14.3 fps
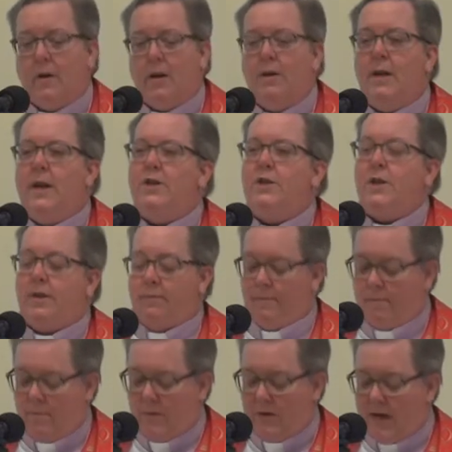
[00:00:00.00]
A
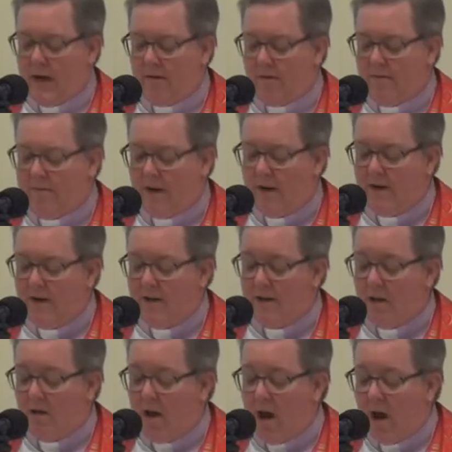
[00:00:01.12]
nation sacrifices
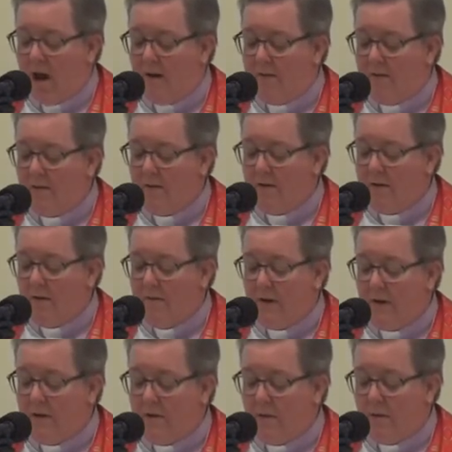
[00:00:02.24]
the lives of
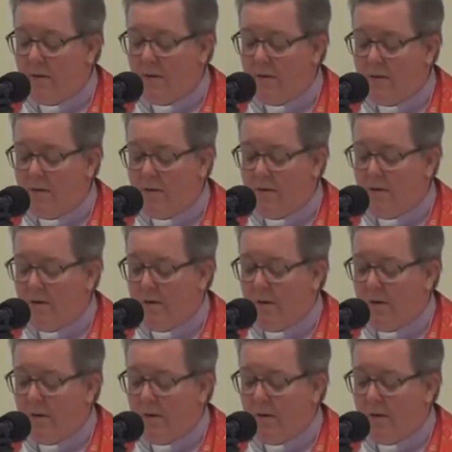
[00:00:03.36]
its soldiers